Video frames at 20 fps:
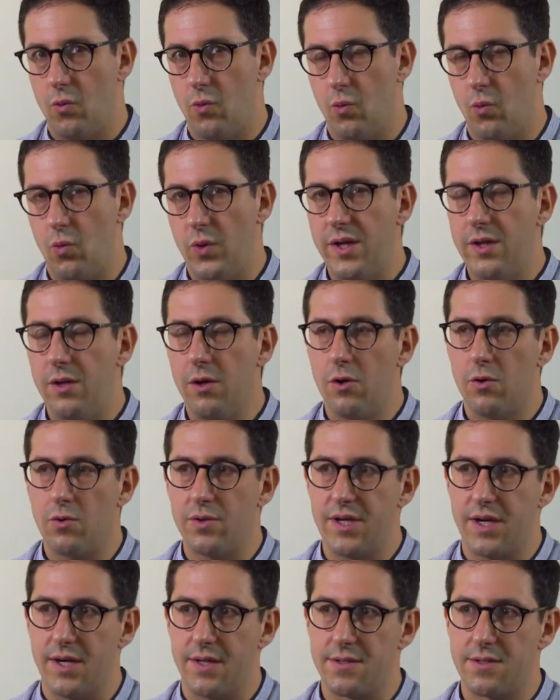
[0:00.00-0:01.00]
We know
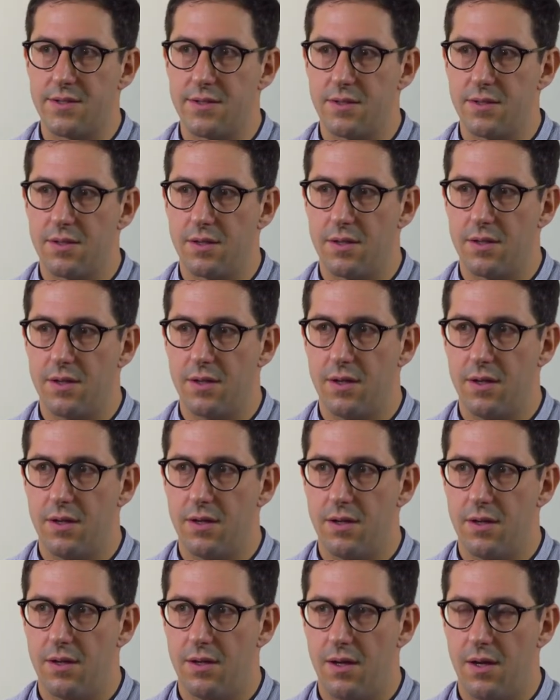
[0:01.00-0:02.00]
that
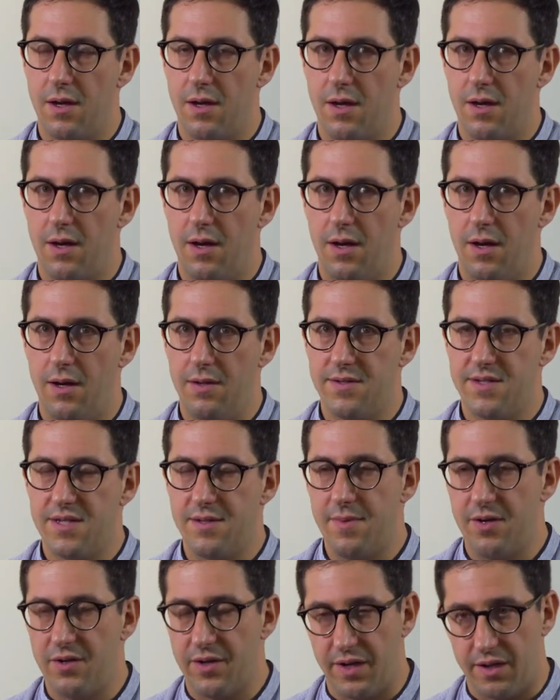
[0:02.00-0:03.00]

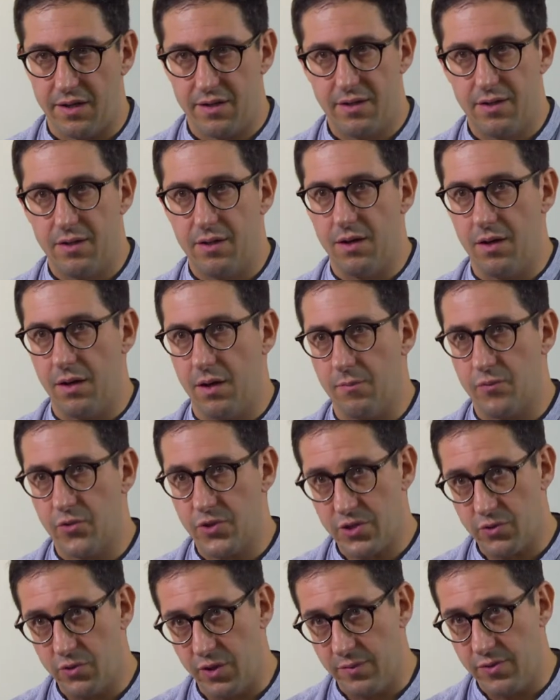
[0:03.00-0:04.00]
antibiotic
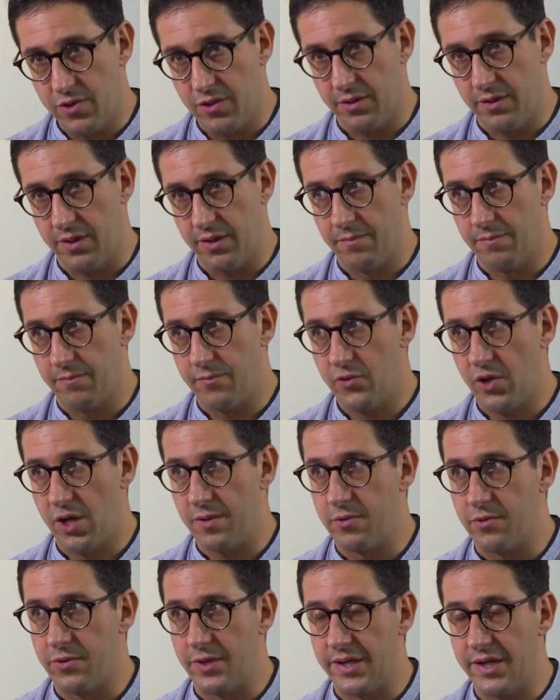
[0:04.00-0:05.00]
prescription in
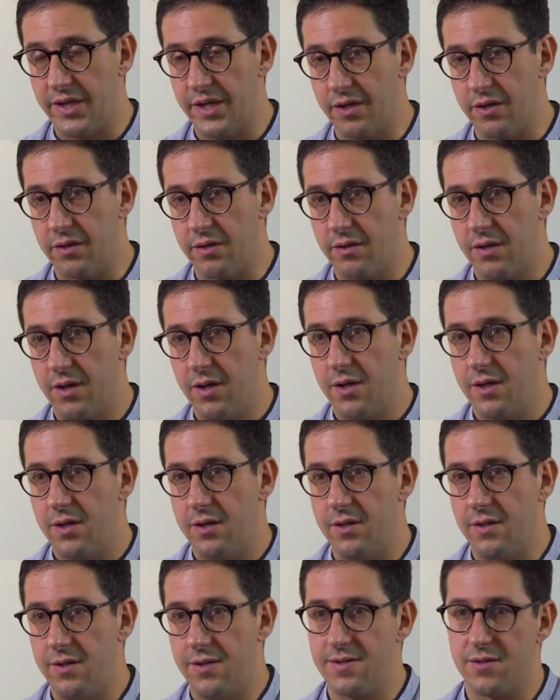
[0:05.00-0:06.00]
primary care
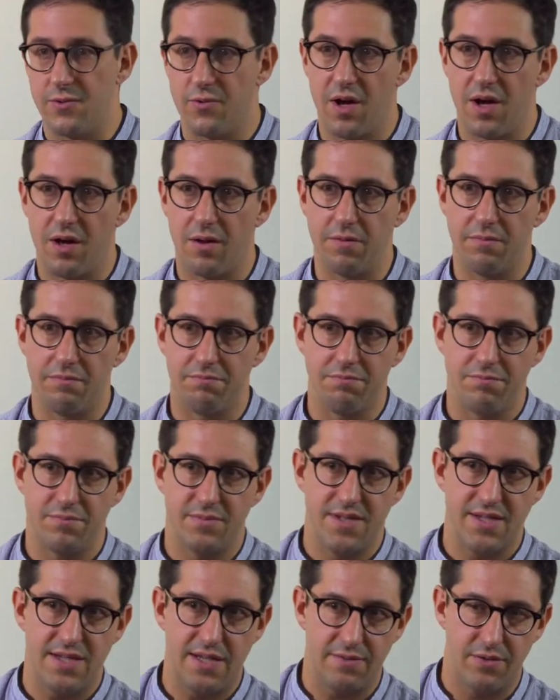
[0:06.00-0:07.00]
is around
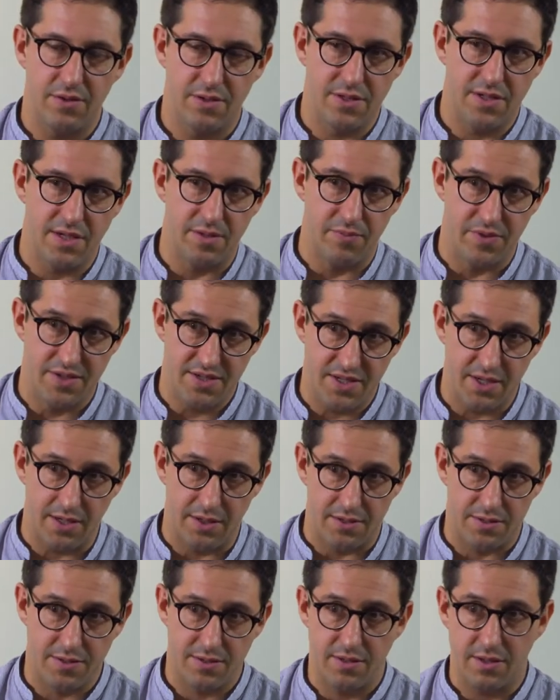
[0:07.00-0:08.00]

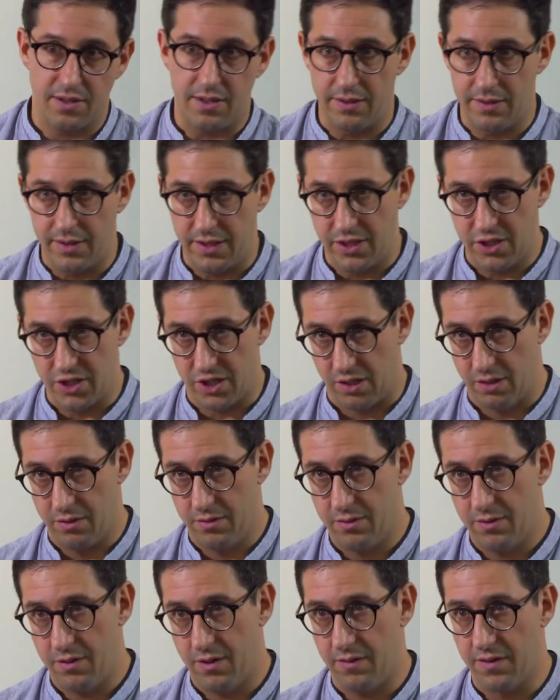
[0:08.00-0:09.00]
70% in Asia
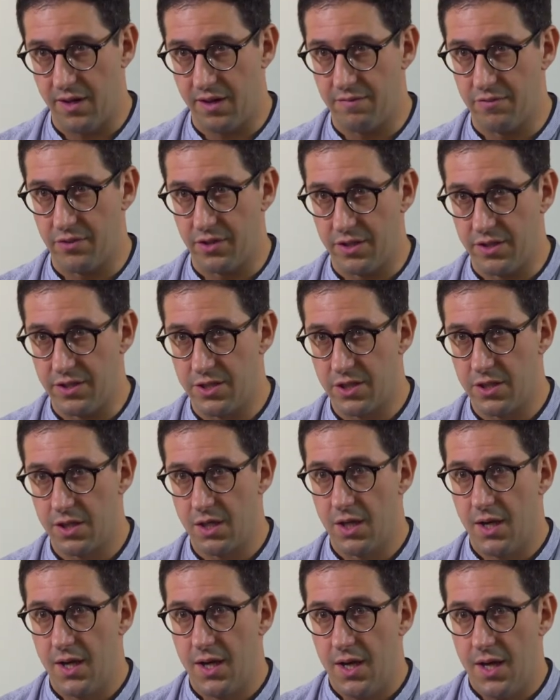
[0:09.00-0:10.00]
on average,
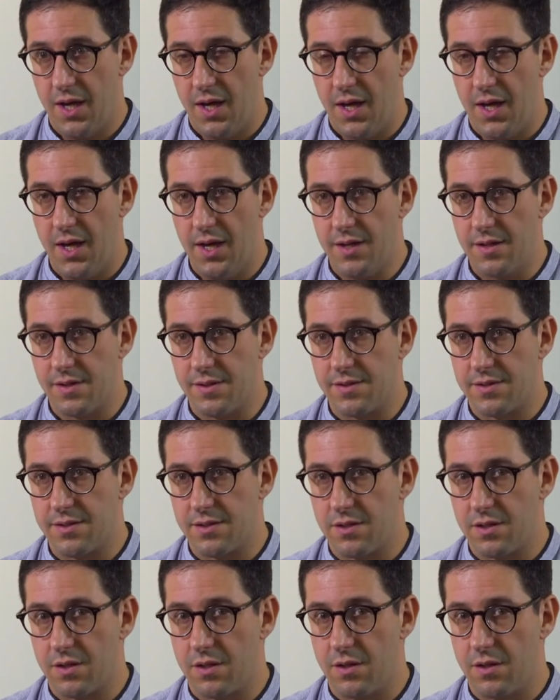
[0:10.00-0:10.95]
and